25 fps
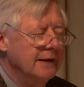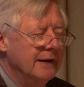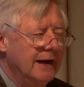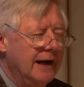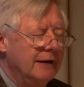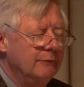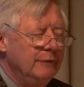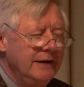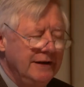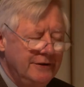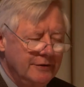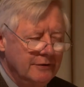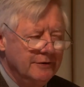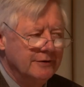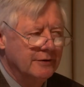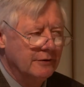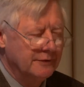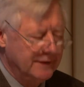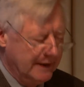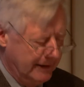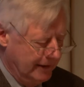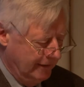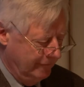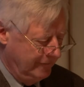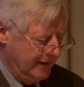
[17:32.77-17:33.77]
And we do know
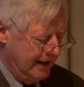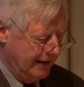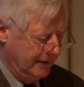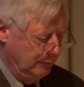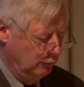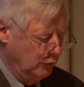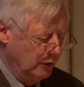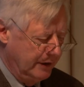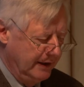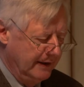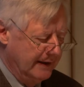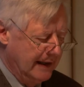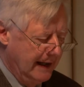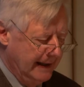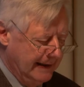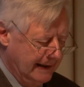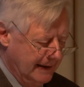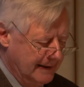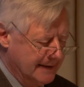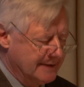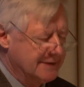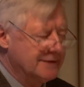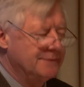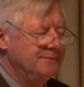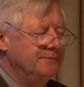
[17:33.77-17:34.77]
that, in fact, wooden
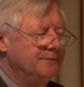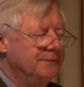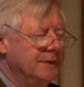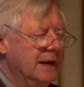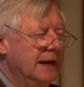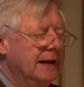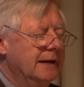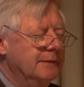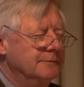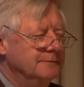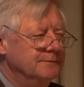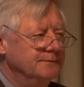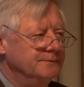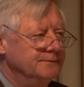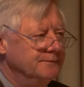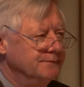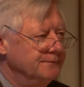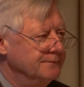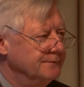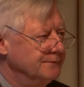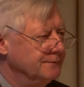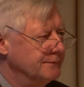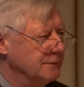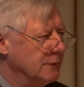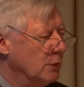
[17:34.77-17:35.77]
idols
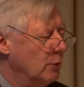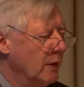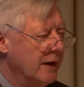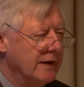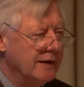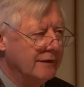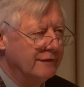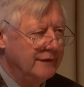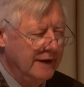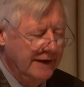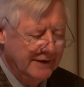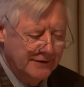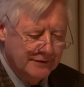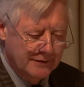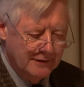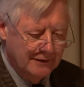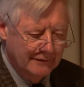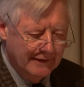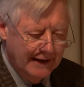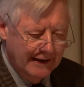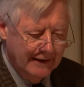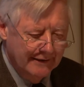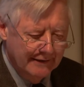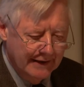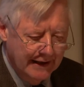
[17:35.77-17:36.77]
were a feature of
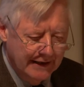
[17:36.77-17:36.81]
Iron